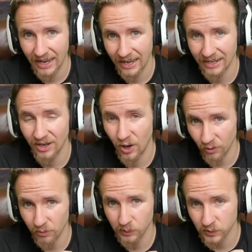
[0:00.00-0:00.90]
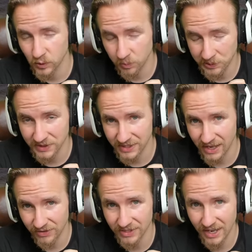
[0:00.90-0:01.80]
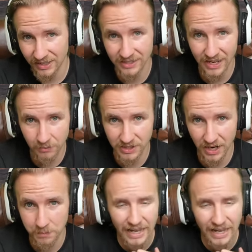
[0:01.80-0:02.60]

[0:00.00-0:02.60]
and a horrible 2.7 seconds aim time.